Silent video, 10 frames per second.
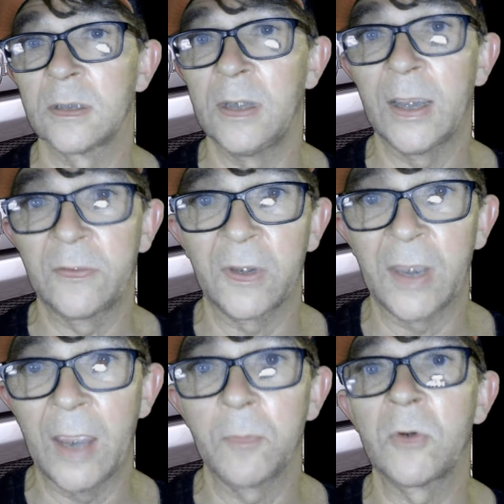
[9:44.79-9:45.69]
here at the
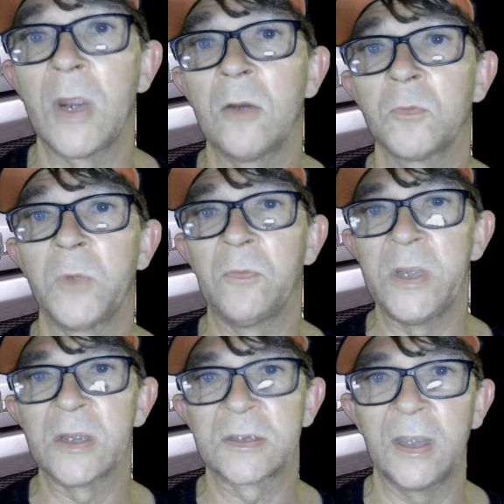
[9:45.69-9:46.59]
campground where
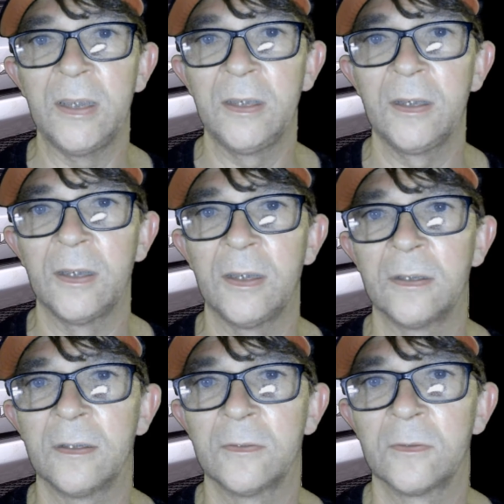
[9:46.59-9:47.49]
we are staying
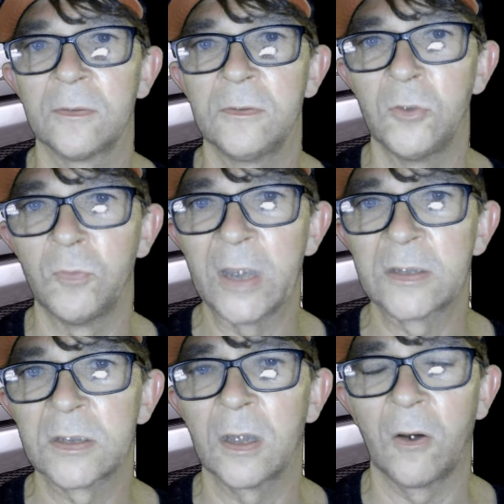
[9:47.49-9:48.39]
in New Mexico,